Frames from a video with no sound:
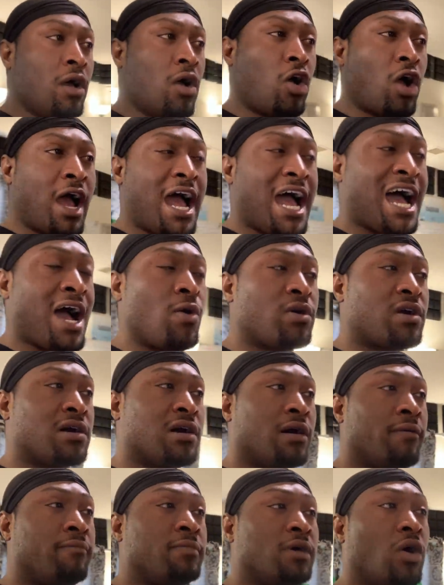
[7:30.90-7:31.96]
How
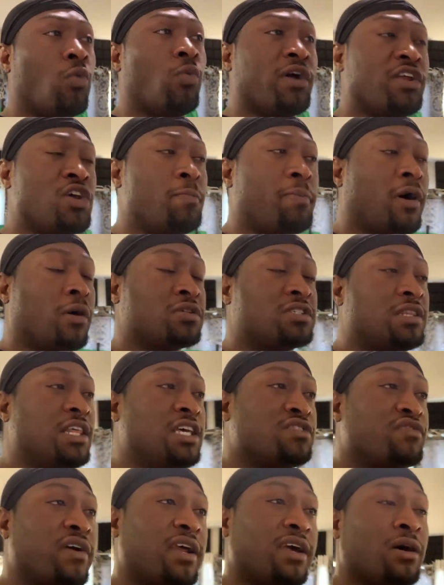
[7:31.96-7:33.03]
come when you posted these
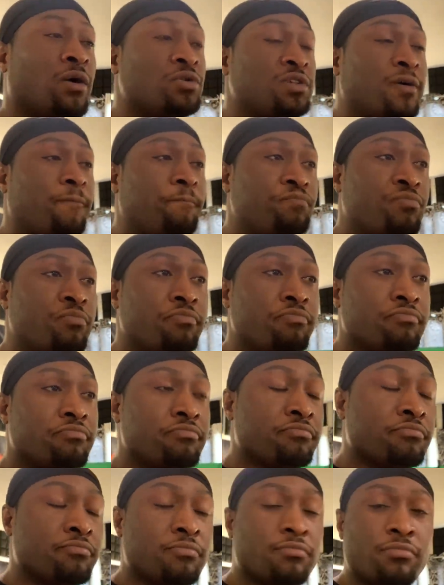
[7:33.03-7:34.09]
videos,
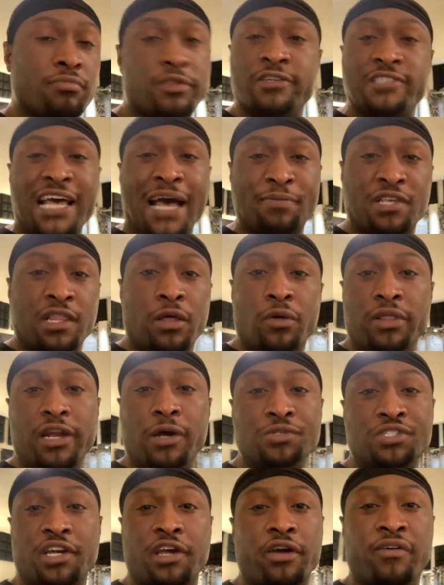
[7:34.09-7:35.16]
there's absolutely no
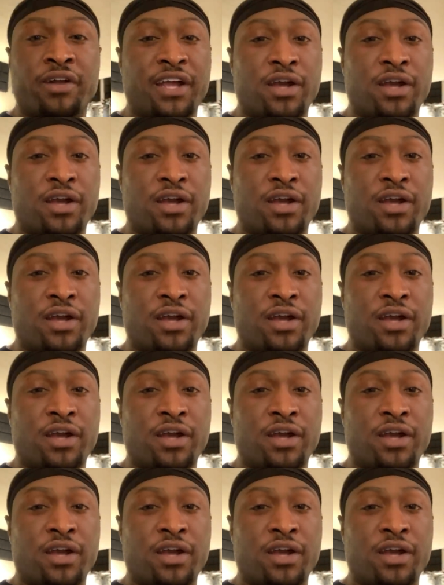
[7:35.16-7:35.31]
security